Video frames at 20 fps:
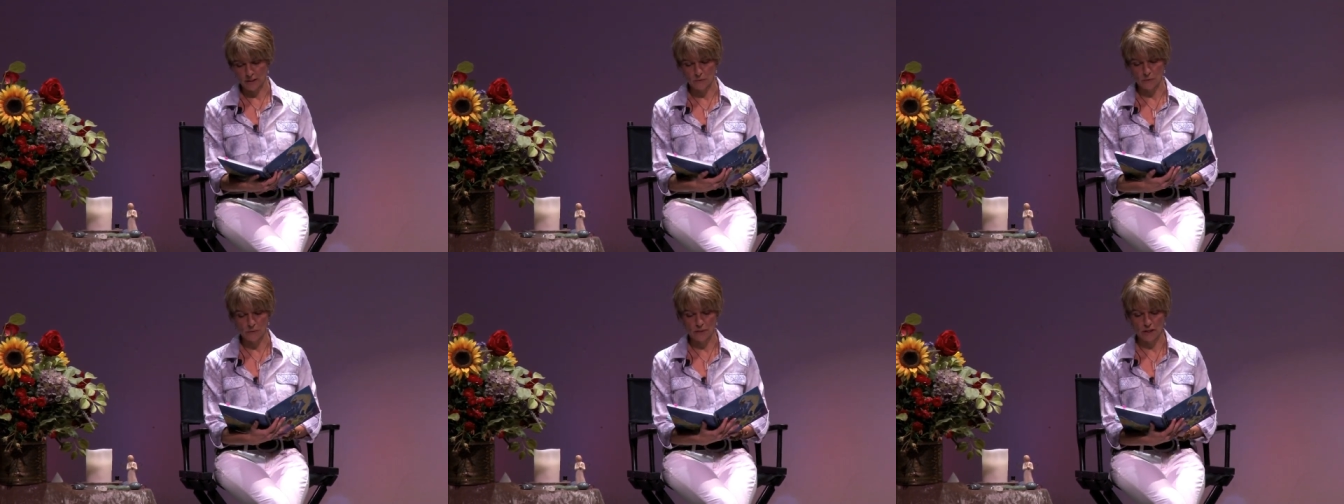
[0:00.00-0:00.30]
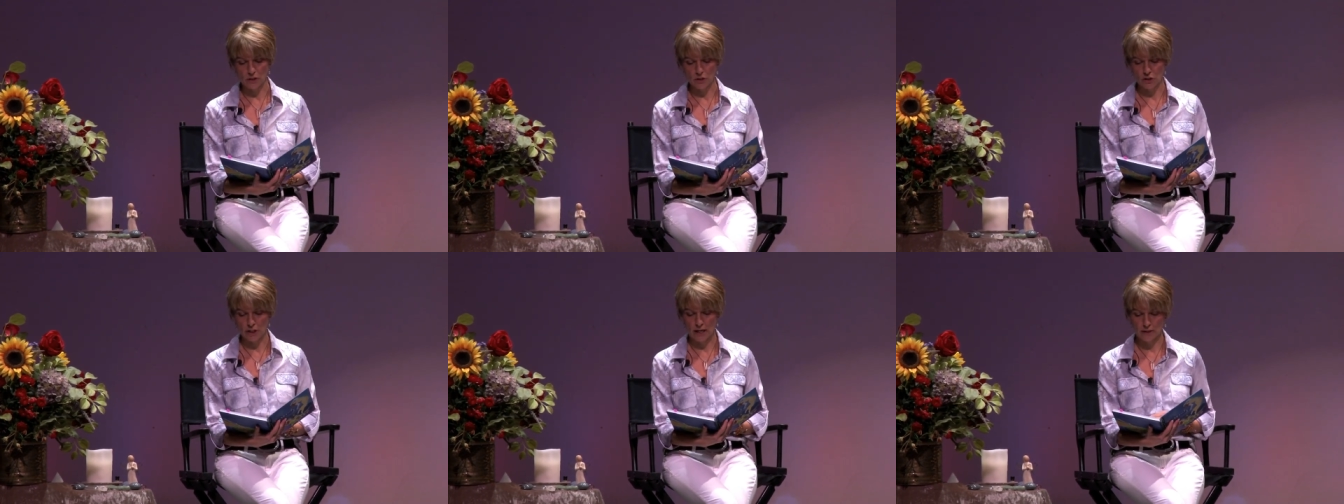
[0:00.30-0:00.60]
This
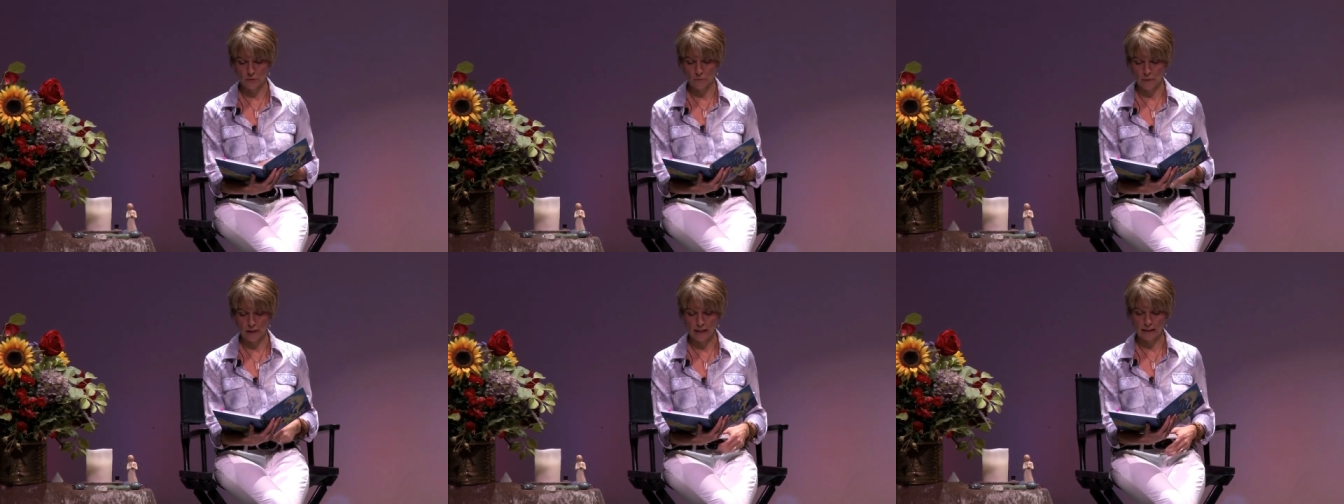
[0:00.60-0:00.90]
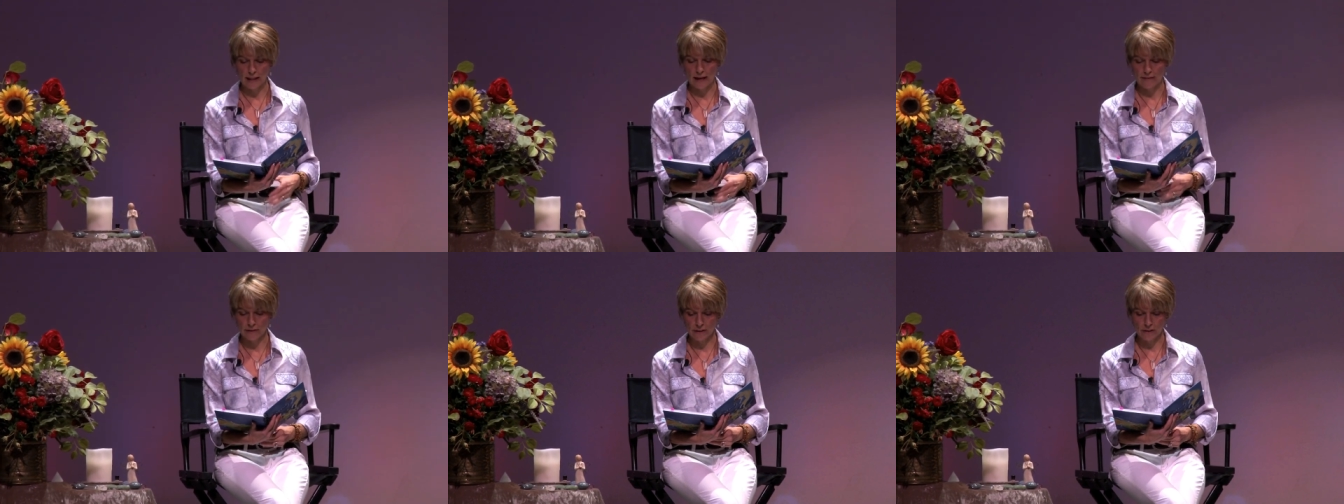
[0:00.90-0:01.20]
was on January
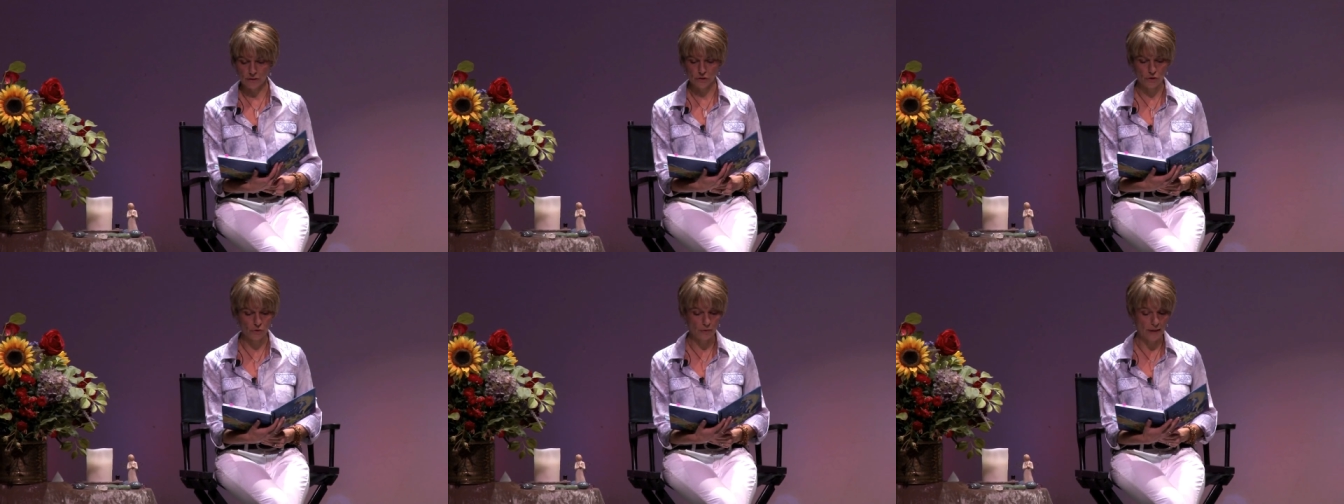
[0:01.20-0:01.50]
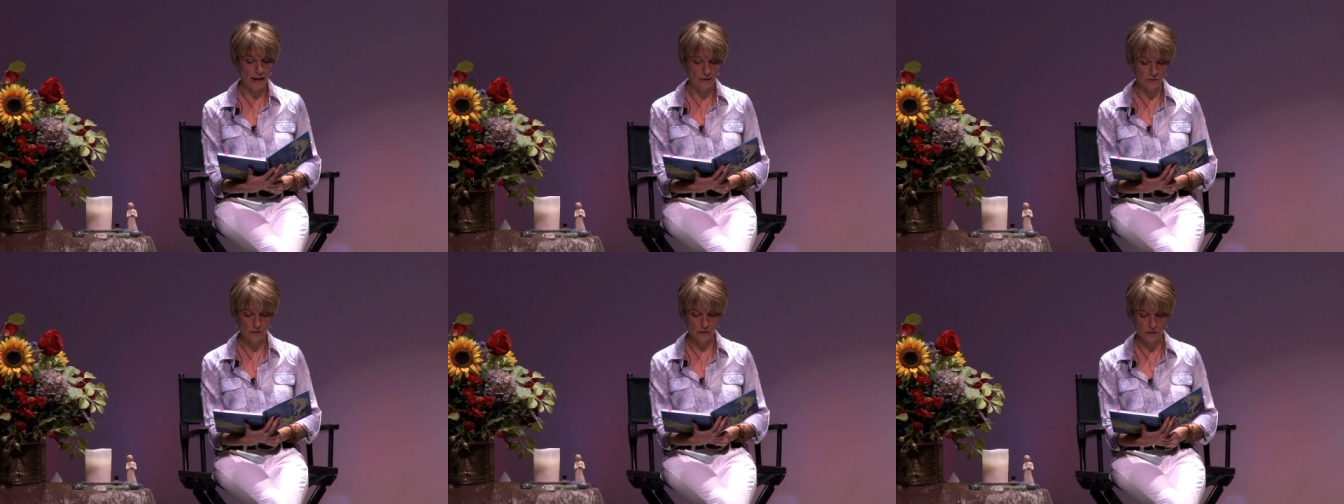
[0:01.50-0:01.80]
eleventh, two
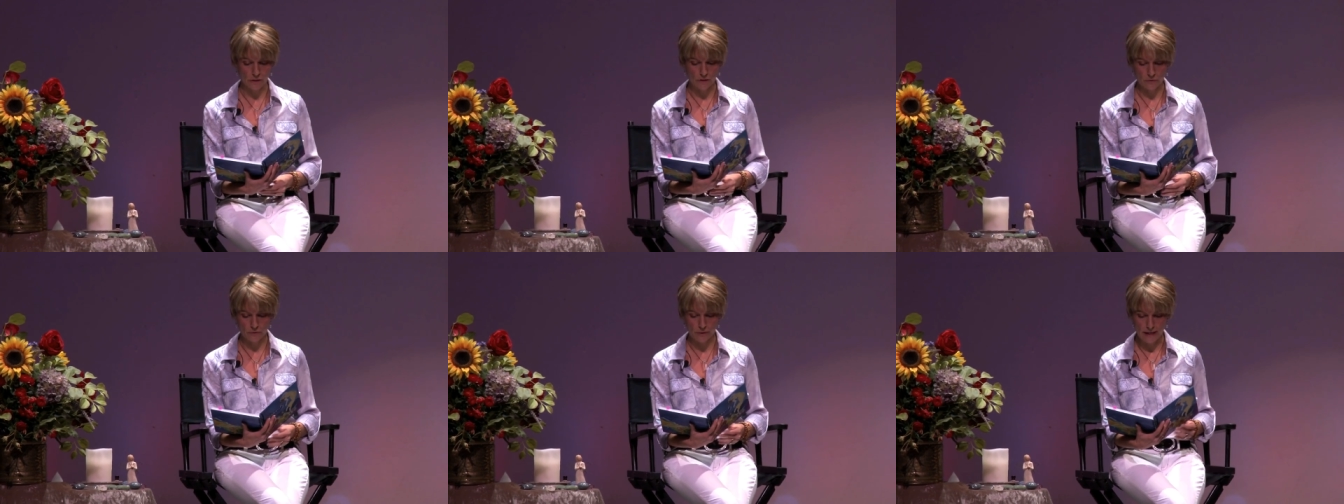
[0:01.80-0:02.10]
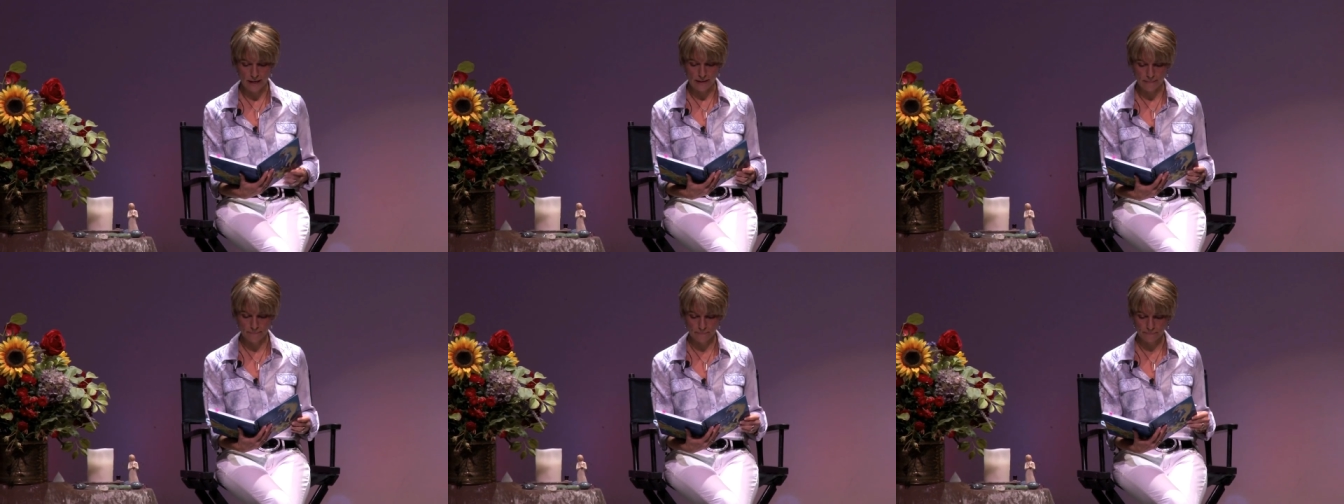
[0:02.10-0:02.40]
thousand
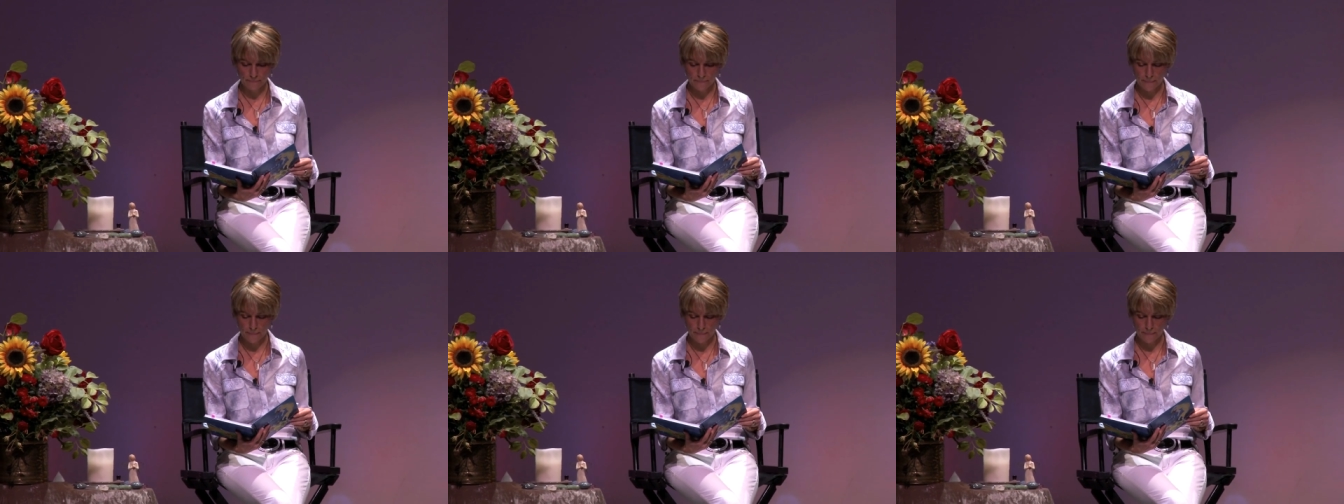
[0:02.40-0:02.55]
three.